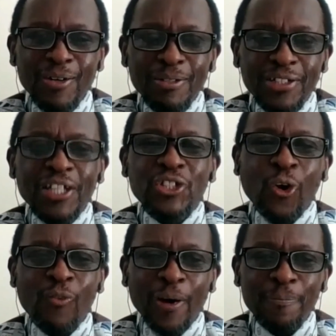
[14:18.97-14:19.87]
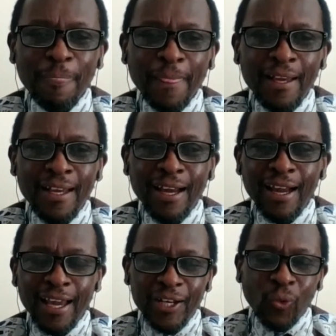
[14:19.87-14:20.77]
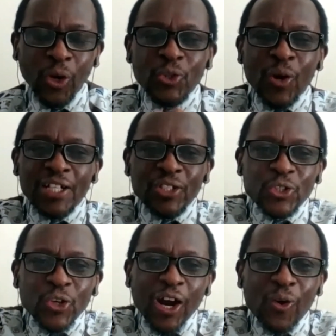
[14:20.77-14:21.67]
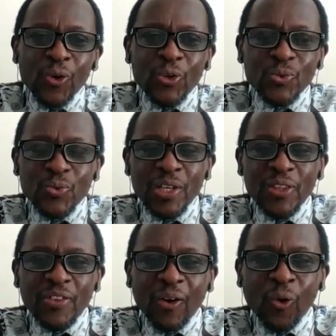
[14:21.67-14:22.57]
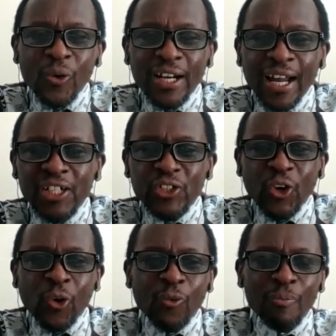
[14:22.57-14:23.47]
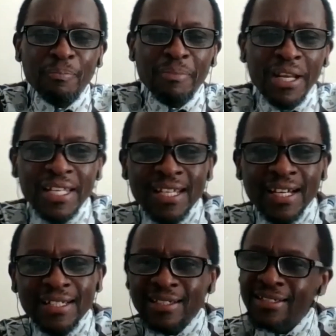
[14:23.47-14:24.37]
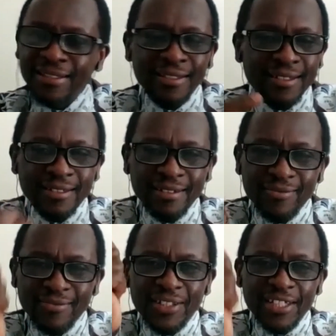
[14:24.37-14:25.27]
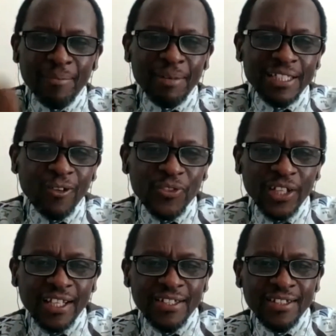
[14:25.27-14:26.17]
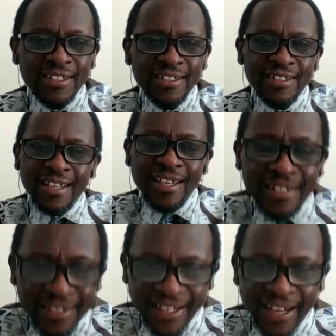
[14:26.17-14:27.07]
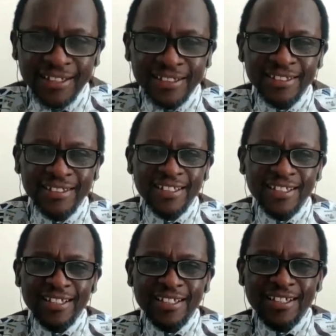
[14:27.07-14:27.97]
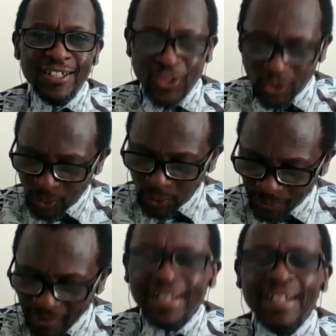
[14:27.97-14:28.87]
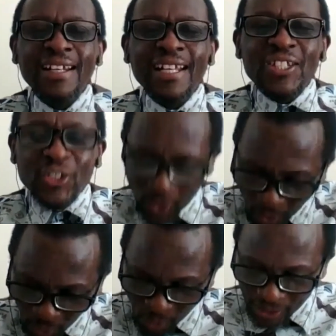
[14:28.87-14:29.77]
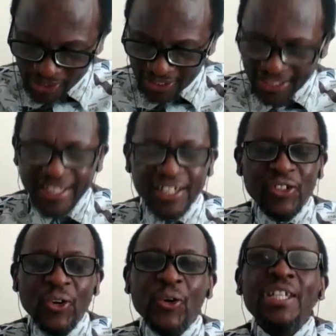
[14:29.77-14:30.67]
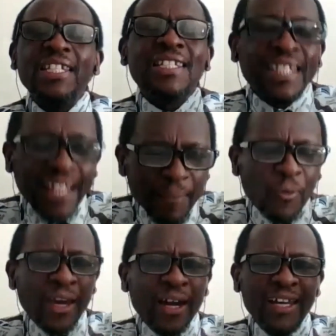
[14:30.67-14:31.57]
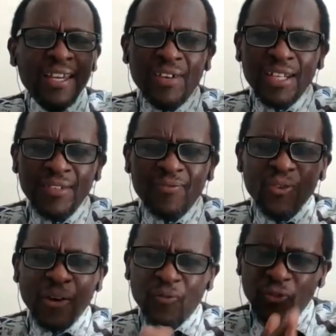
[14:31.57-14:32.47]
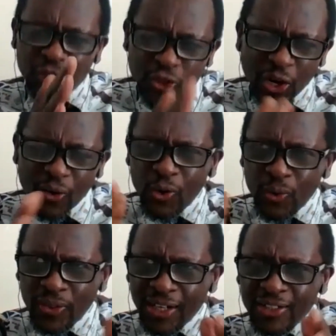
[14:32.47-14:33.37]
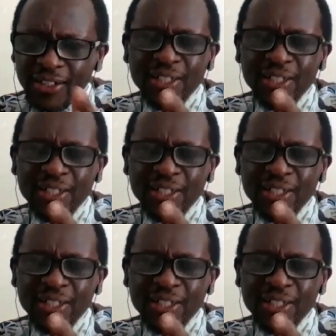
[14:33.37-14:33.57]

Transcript: takes over. And what you had struggled with the whole night or many years, within a matter of seconds, it's done. So let's always know he's somewhere. Even if you have struggled with that,